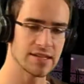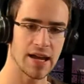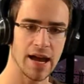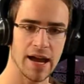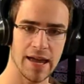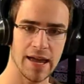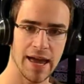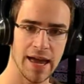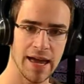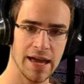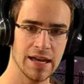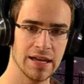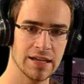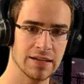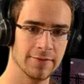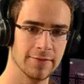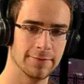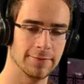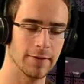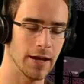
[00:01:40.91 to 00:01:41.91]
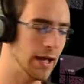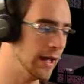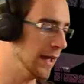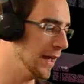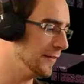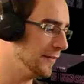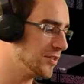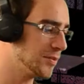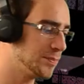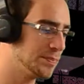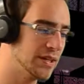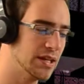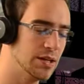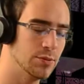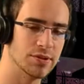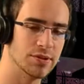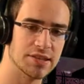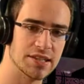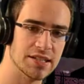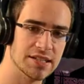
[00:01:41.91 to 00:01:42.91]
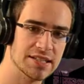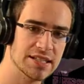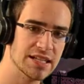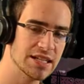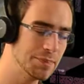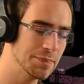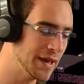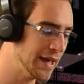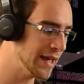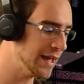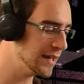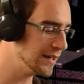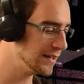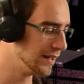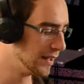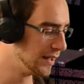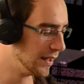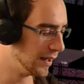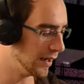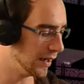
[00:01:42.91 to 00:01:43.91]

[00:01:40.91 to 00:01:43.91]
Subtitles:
I have to play with the D-pad.